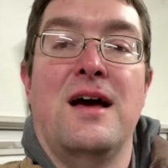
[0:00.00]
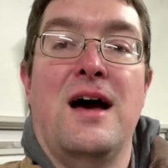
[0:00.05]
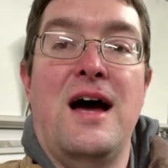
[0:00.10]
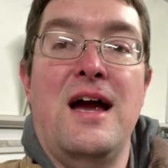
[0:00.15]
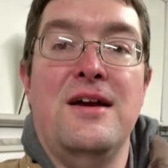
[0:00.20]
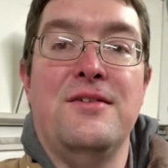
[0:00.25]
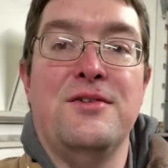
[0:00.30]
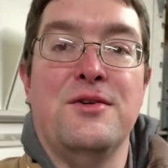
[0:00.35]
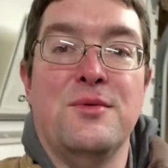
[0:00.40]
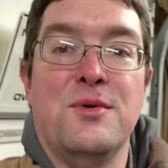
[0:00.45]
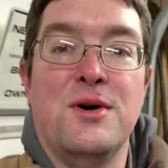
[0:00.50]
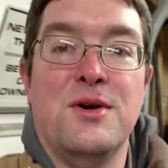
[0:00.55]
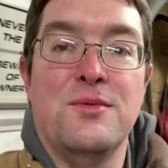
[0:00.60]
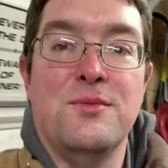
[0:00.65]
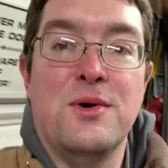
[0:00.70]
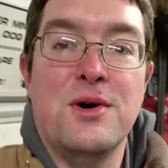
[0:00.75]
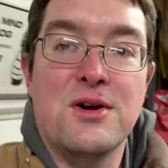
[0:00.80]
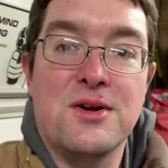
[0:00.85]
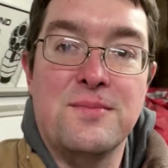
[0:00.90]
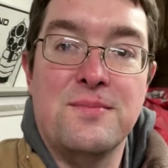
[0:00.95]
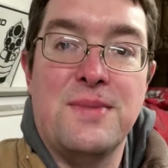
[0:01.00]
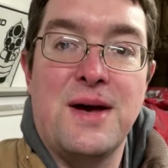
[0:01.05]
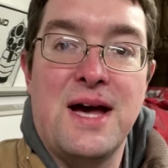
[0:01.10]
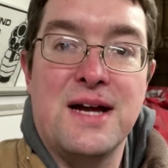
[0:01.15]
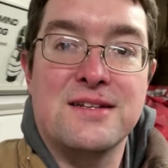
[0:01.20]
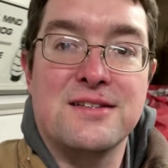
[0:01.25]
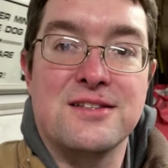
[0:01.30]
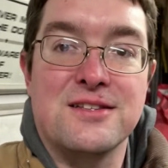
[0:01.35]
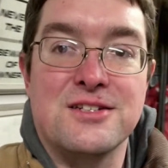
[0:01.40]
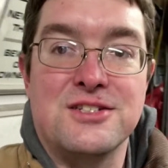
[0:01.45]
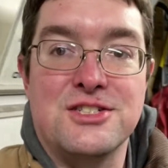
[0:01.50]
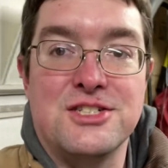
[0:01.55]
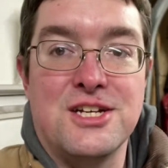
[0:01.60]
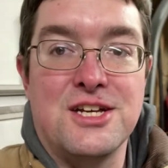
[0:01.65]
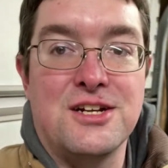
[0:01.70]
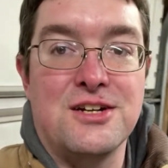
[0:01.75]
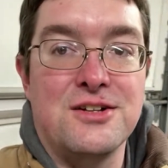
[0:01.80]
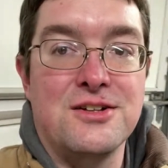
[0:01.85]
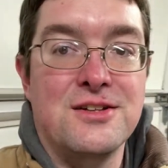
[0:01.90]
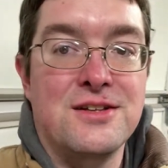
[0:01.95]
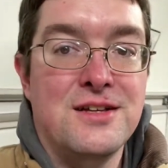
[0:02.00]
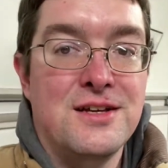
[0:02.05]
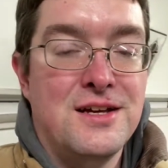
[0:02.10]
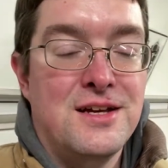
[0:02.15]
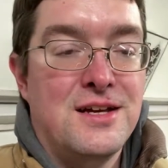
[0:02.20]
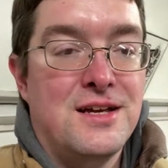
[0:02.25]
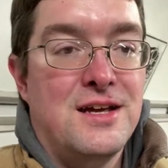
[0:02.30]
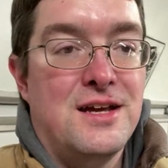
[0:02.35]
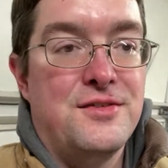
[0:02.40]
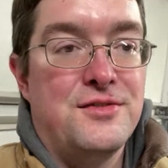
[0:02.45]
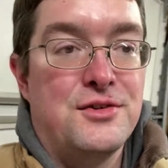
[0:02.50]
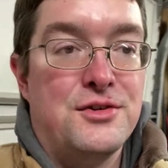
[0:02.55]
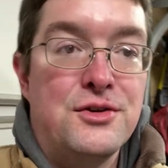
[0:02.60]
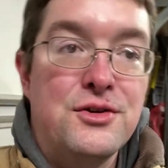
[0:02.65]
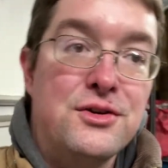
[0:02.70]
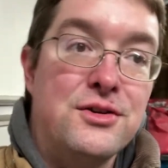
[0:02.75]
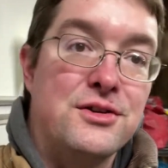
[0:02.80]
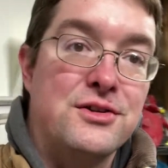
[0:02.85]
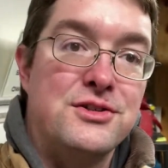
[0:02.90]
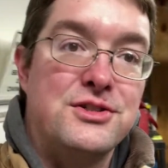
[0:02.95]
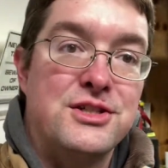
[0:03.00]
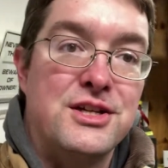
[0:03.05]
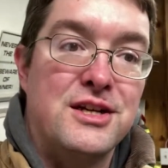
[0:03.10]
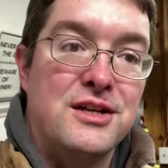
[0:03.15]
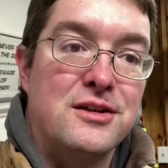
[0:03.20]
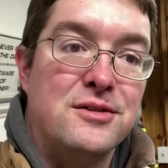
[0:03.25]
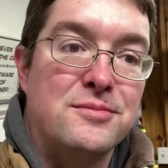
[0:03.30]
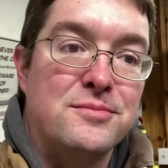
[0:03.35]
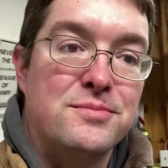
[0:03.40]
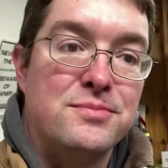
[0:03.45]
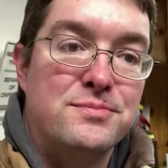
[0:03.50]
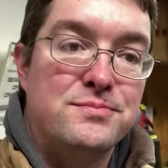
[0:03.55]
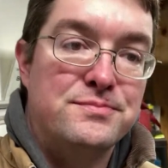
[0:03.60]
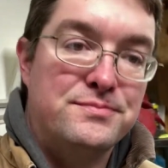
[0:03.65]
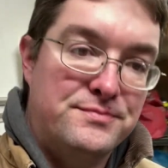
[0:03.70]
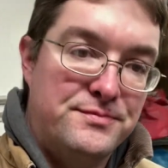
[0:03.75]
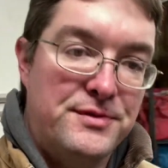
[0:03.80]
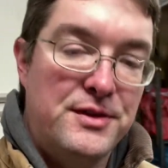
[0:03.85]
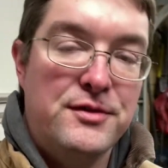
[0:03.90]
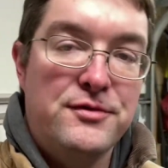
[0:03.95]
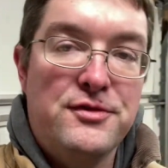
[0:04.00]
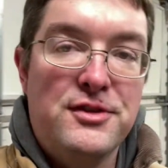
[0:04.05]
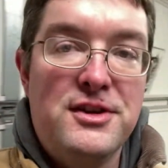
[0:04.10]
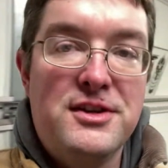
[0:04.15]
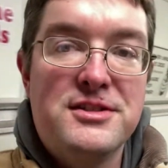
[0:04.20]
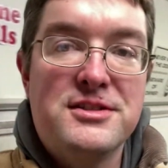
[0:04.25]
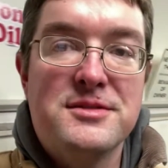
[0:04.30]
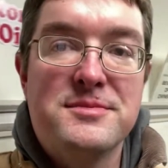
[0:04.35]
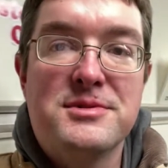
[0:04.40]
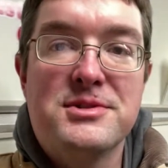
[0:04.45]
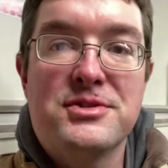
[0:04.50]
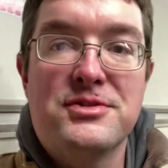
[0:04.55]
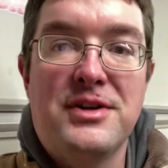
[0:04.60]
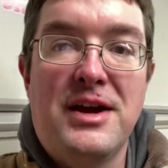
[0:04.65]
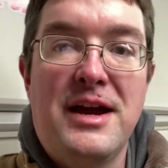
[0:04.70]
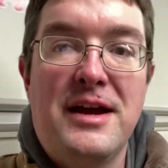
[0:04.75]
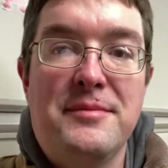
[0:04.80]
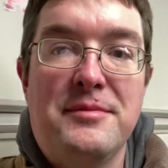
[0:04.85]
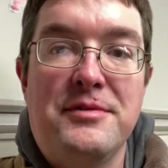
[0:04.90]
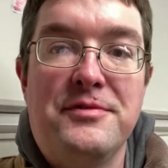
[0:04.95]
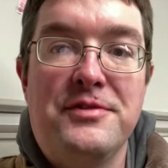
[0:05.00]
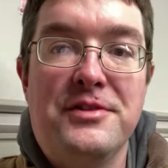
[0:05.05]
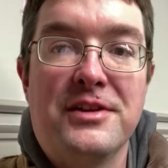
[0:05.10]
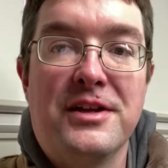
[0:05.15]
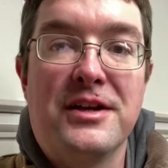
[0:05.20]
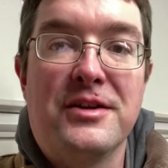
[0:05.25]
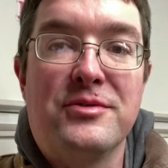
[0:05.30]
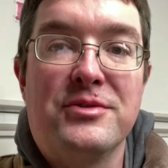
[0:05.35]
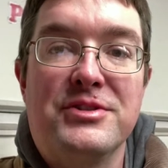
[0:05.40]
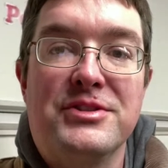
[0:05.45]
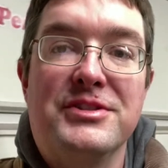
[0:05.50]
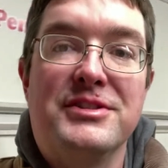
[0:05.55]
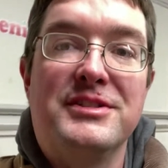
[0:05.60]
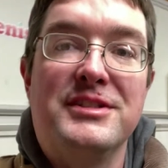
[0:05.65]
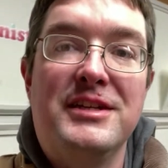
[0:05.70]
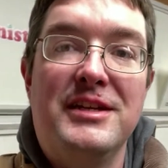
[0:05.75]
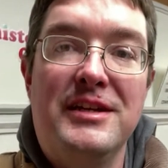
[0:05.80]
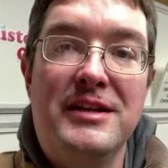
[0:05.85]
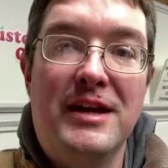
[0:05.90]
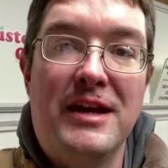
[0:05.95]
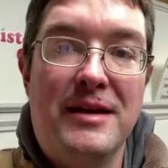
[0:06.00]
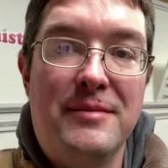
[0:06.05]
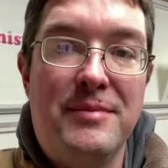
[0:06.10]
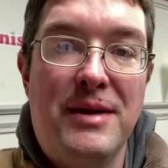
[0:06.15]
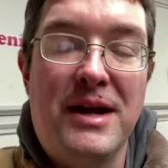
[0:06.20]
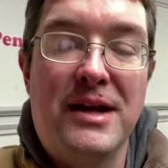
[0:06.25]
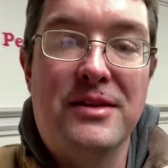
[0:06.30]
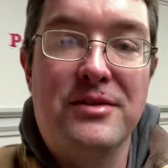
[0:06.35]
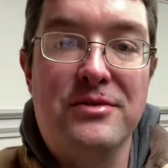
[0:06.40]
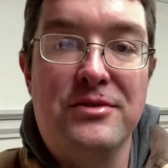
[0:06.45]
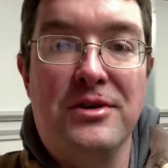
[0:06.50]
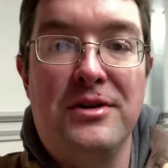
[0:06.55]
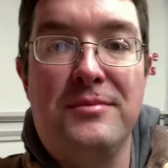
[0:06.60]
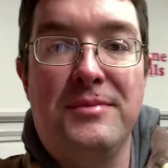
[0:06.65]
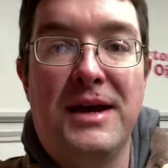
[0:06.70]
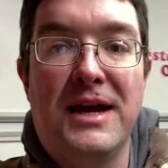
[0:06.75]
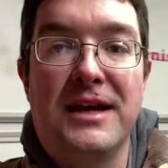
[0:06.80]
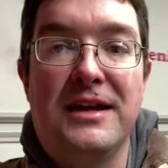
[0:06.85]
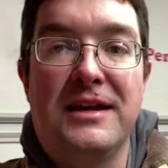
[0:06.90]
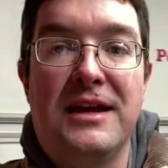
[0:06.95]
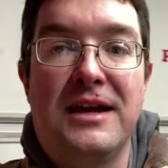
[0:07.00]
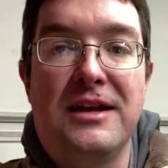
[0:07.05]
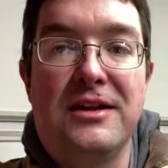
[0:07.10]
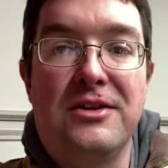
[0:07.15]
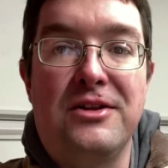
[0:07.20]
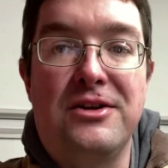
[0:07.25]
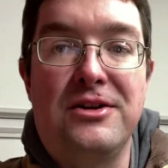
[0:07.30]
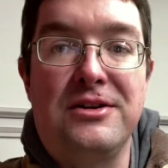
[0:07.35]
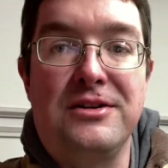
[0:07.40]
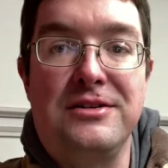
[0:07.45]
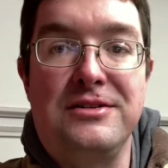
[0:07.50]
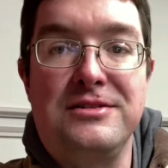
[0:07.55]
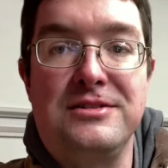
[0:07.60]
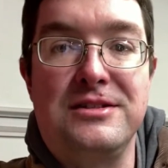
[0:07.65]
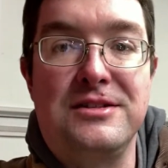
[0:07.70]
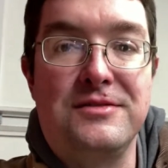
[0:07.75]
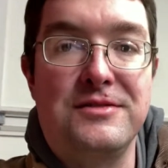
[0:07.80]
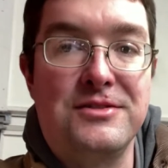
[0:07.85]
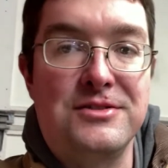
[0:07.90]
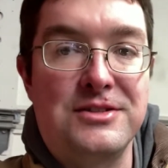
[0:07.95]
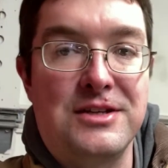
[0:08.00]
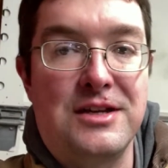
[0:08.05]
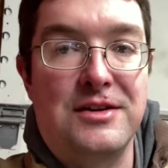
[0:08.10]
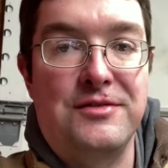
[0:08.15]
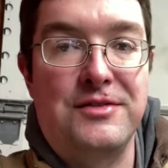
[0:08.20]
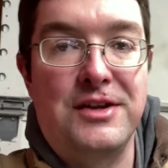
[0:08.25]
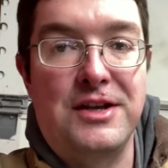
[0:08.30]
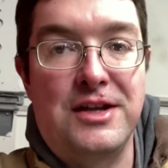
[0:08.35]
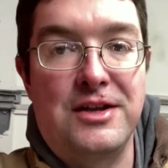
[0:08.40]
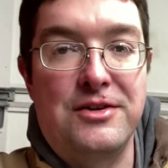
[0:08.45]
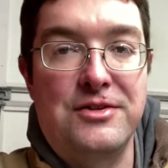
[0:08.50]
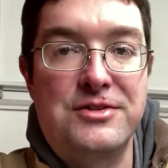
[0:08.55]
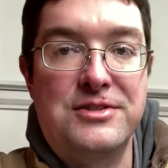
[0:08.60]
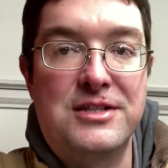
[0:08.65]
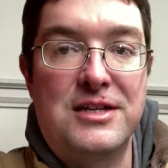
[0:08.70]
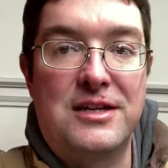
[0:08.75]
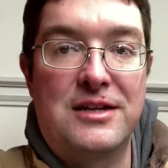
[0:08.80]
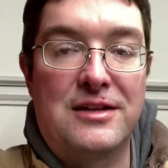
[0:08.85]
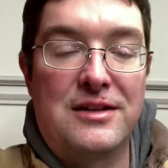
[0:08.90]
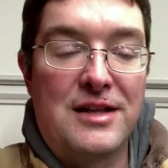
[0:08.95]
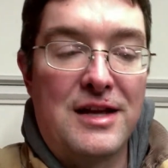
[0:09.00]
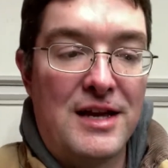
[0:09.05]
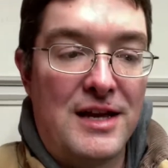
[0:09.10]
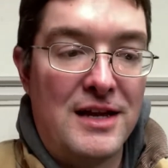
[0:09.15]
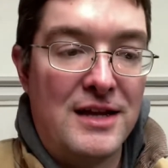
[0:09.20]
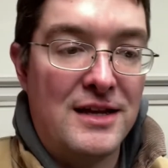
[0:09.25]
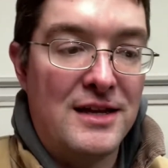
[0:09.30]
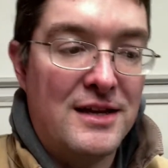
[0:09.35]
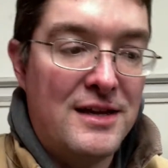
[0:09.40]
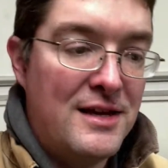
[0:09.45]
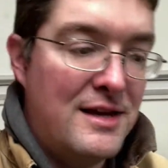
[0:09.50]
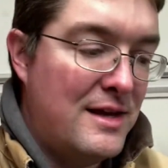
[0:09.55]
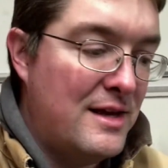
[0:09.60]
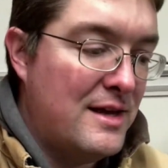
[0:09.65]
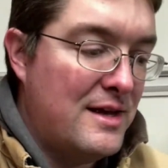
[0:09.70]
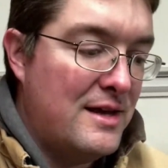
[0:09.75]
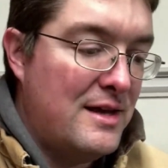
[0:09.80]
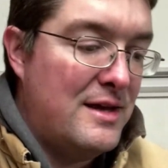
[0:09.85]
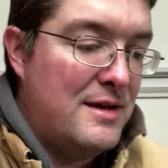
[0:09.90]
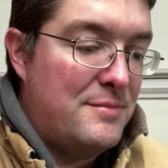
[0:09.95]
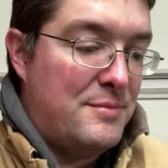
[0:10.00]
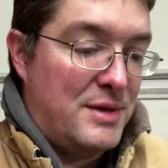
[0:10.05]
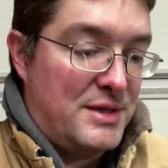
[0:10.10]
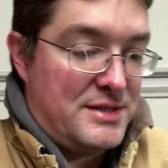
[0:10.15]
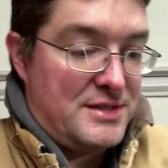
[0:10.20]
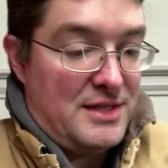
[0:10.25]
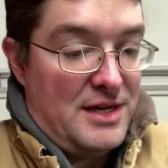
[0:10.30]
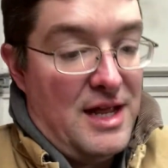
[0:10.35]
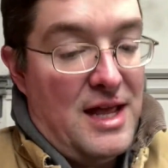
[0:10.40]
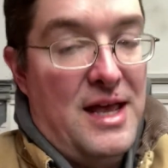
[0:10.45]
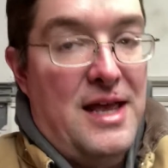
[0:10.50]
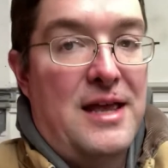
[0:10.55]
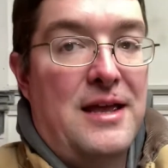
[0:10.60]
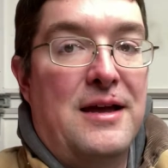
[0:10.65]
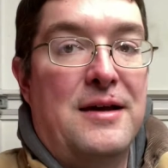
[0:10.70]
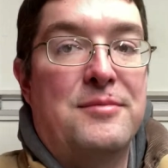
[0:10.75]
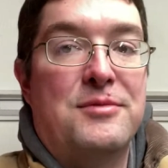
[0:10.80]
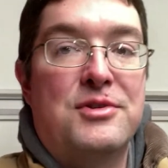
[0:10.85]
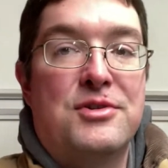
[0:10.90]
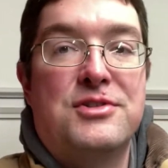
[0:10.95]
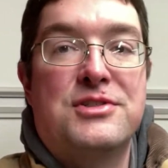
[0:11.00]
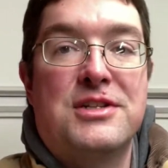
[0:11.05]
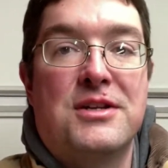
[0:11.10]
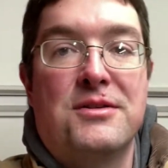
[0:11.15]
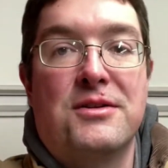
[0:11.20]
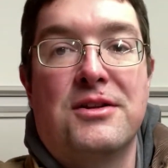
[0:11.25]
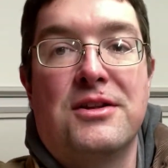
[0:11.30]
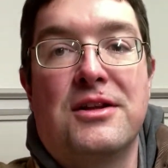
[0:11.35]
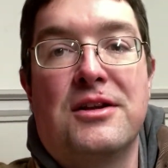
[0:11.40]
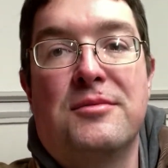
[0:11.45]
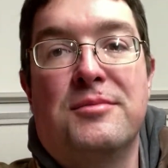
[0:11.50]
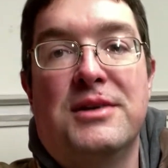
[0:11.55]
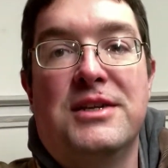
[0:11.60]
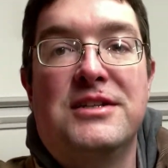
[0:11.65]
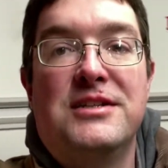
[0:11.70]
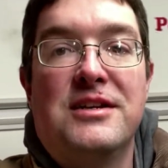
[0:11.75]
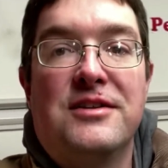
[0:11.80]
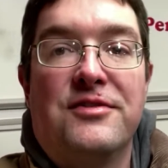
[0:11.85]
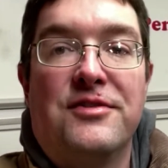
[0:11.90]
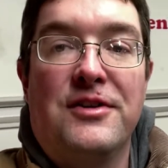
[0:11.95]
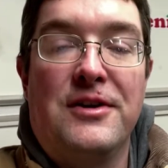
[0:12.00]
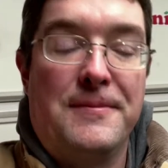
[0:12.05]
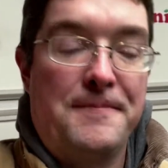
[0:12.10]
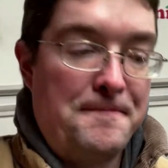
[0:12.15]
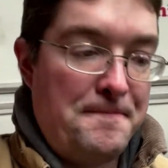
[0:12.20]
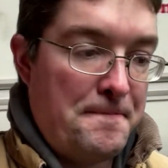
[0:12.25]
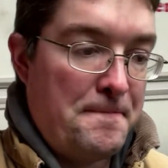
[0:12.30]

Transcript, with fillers: Hi everyone, welcome back to the channel. If you're new to the channel, feel free to subscribe if you like what you see. Head back through our back catalog and see if there's any videos that you like. But today, I'm doing something a little bit different.